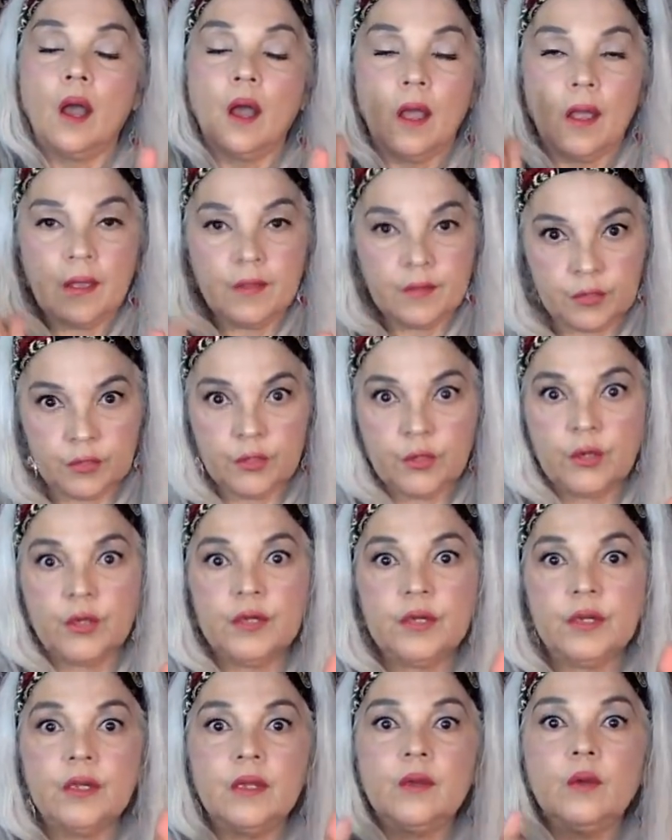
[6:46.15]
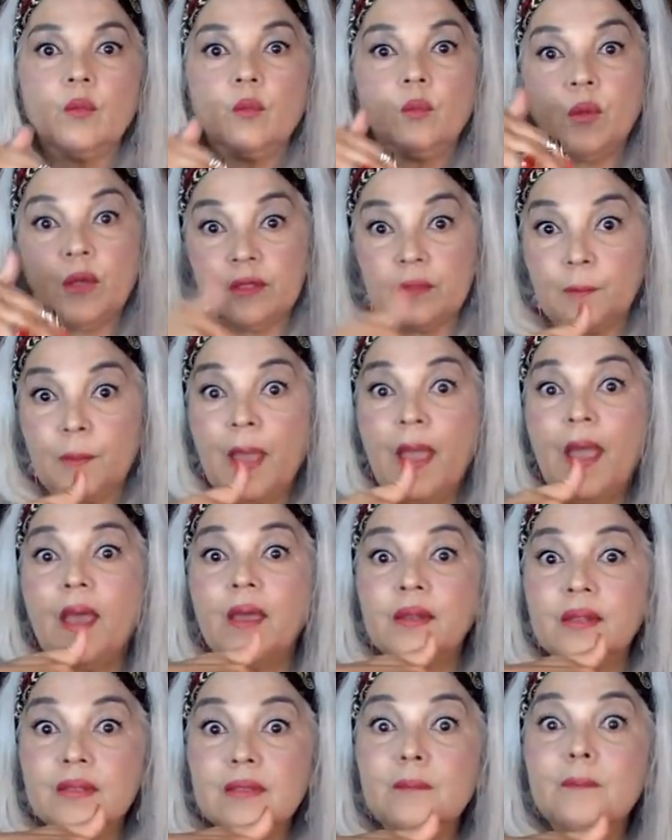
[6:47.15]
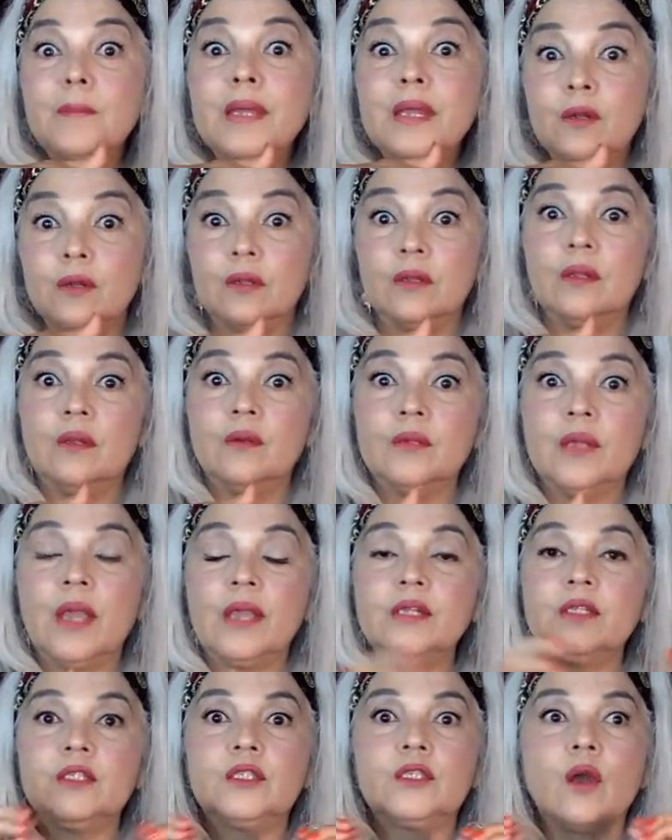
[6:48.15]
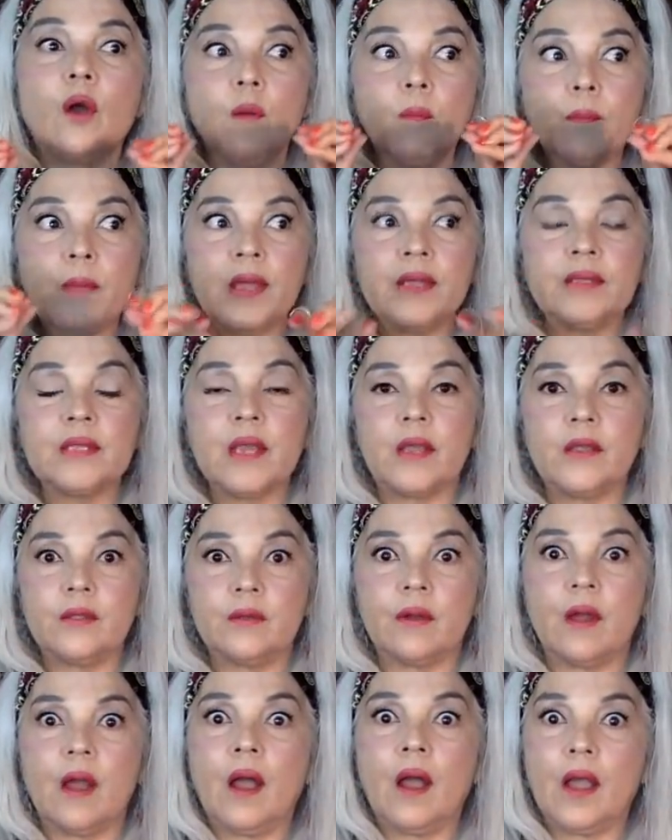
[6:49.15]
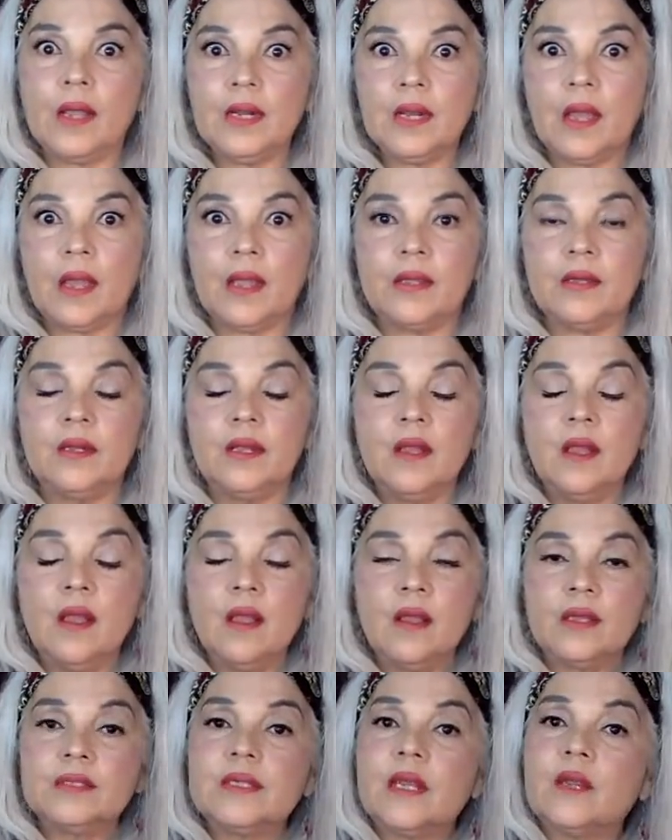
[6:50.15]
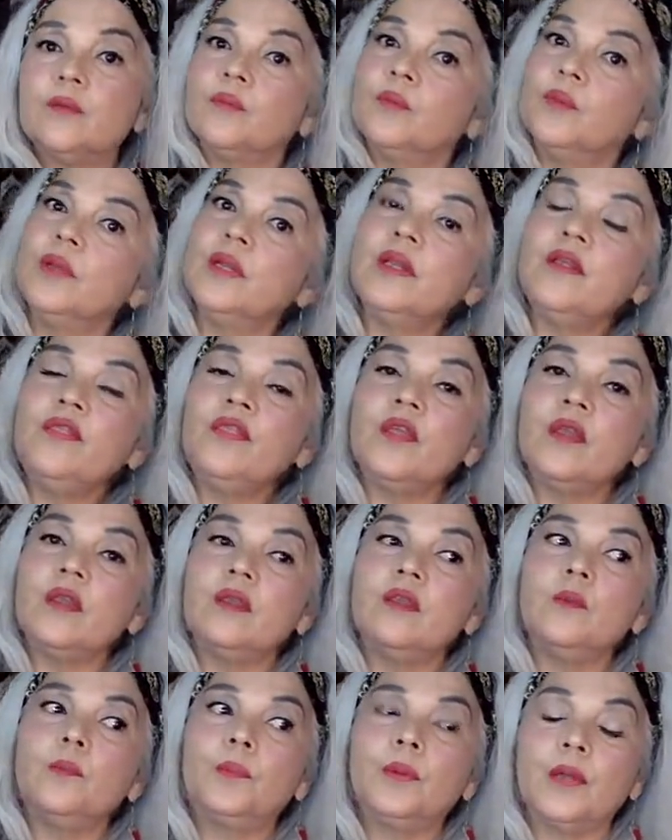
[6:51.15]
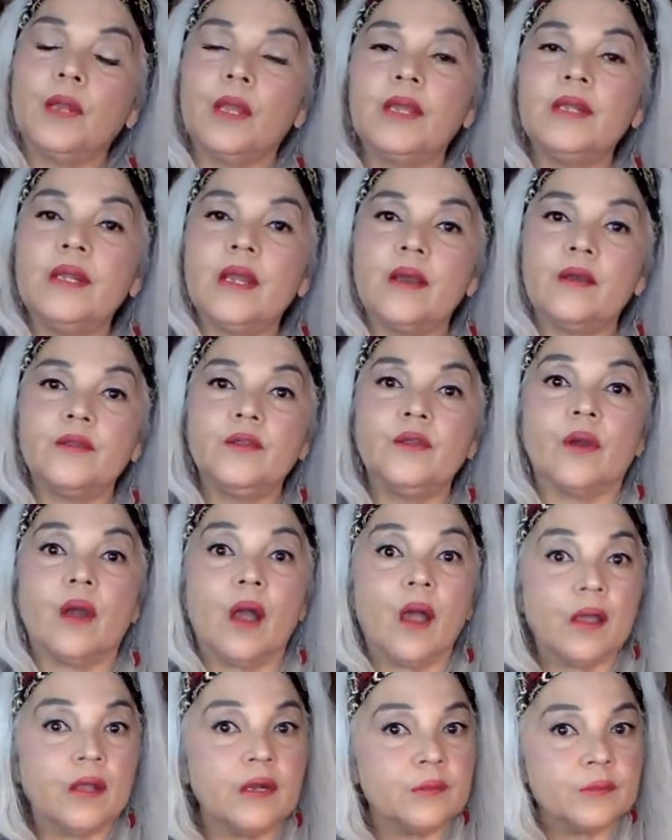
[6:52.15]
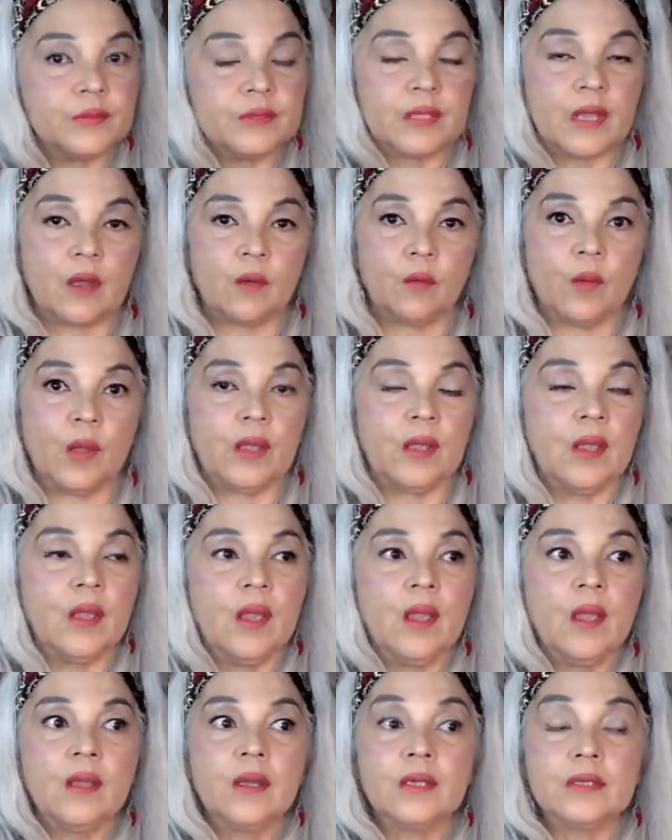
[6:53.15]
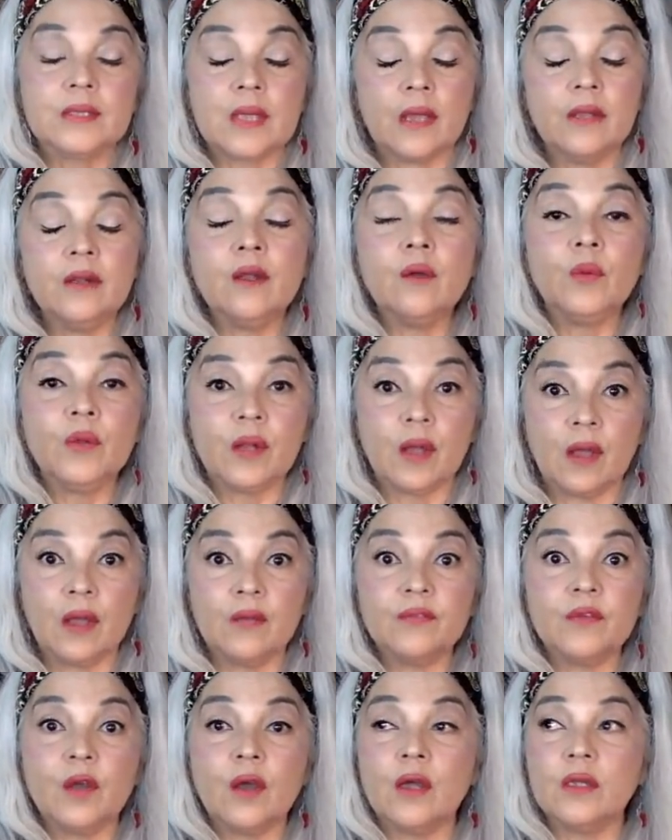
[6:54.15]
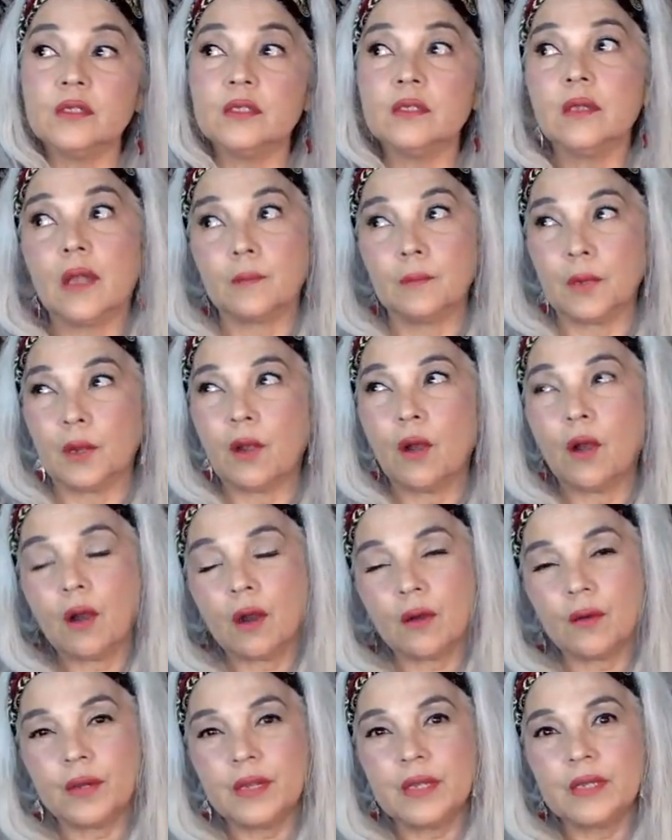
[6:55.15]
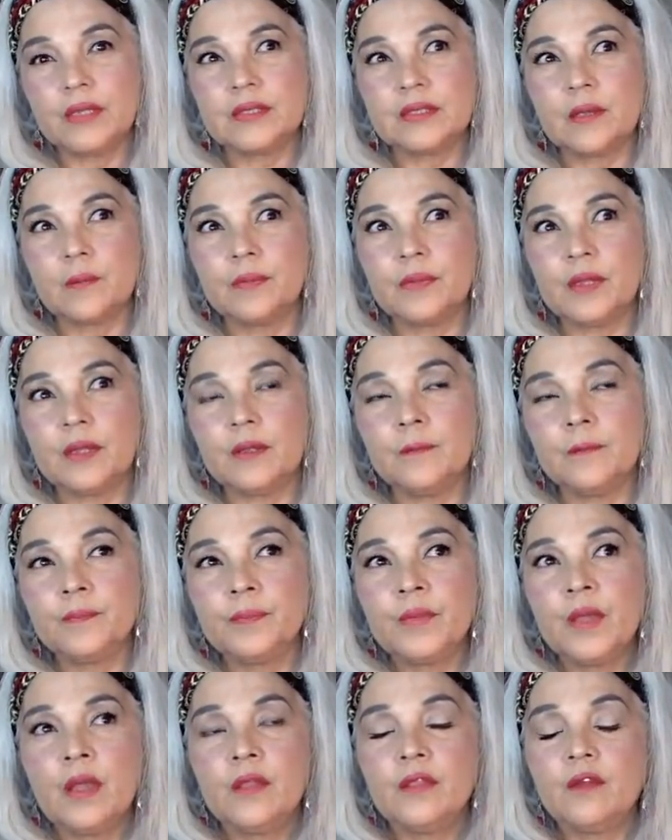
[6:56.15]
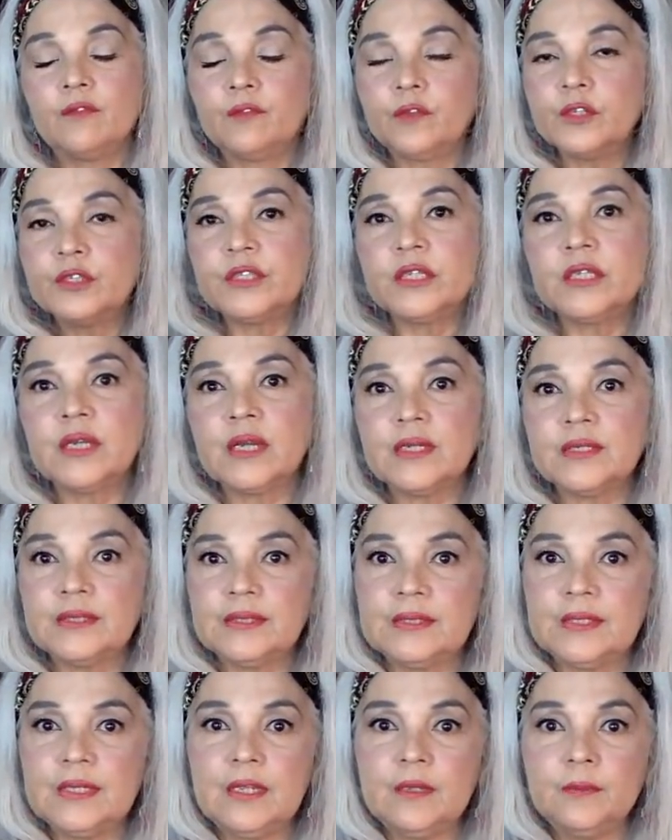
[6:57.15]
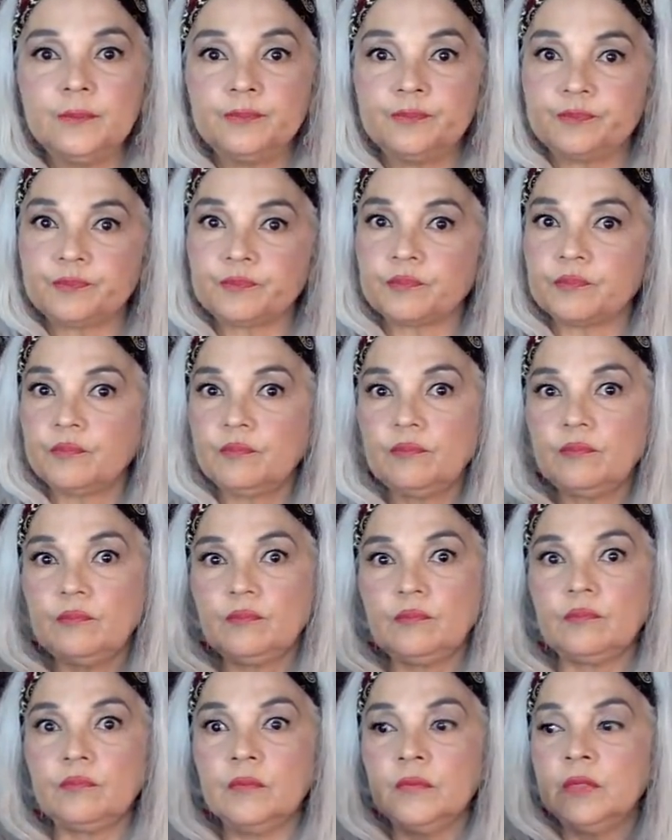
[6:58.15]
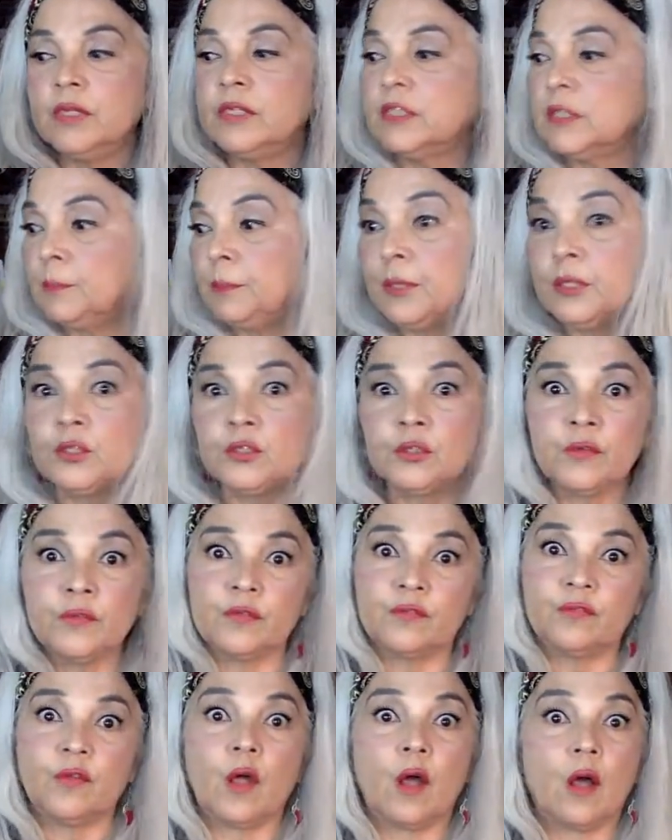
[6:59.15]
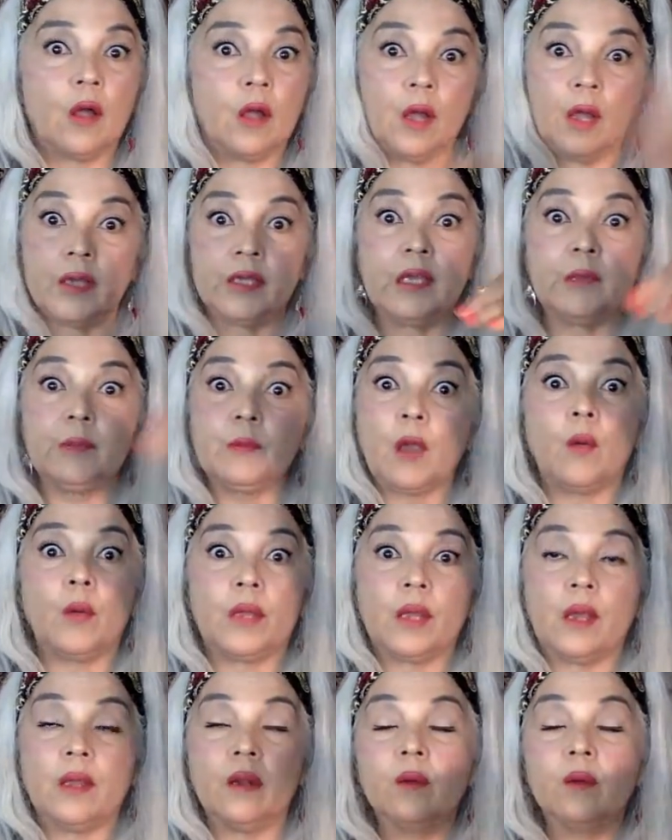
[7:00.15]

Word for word: and good with the bad in the middle. Okay. Don't make that your highlight because I really think you play down your items that way. Because I know when I've gone to like Mercari and something, the first thing I see is the picture of the flaw. I keep going. I